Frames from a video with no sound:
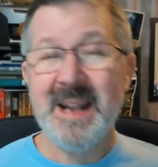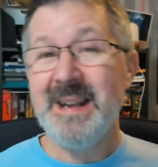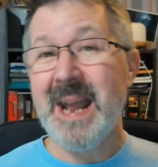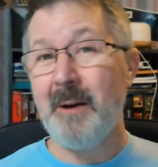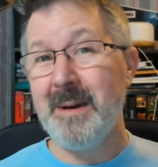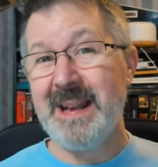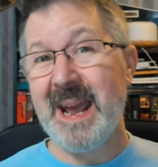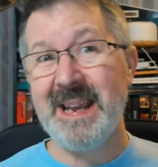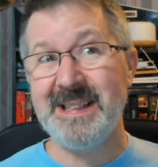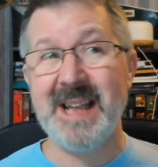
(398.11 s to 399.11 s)

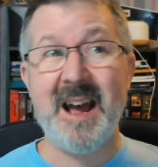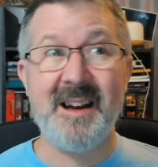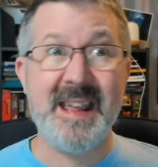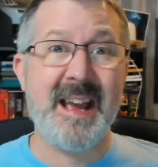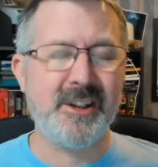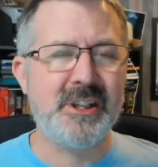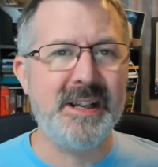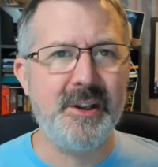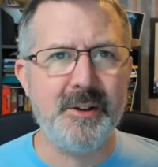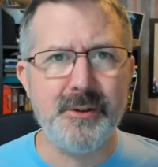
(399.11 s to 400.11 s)
Nowadays, I actually
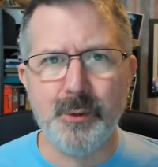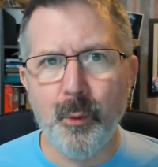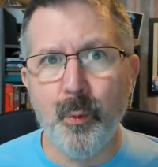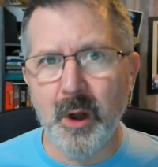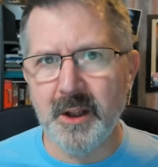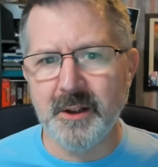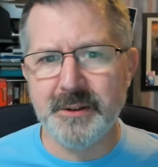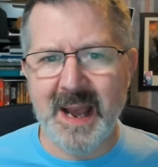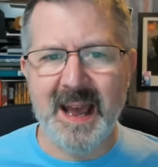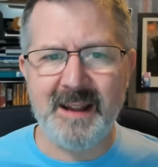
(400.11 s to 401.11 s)
use
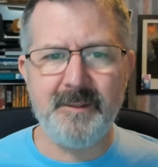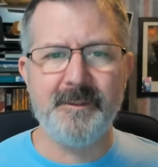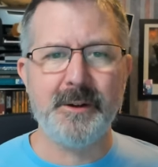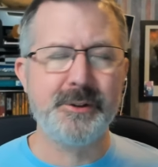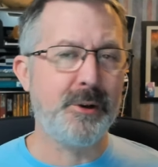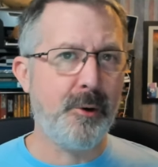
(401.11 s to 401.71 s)
World Anvil to